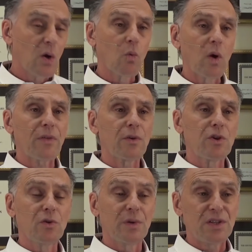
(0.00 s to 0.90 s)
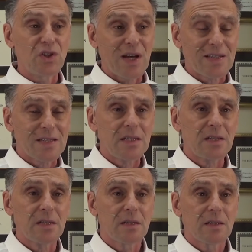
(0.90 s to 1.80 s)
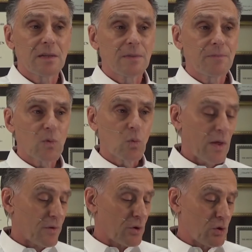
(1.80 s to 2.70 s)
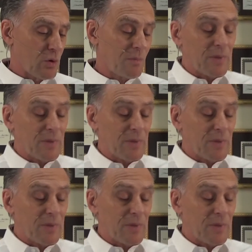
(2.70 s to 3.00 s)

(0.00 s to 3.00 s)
Whether you ingest it, whether you, uh,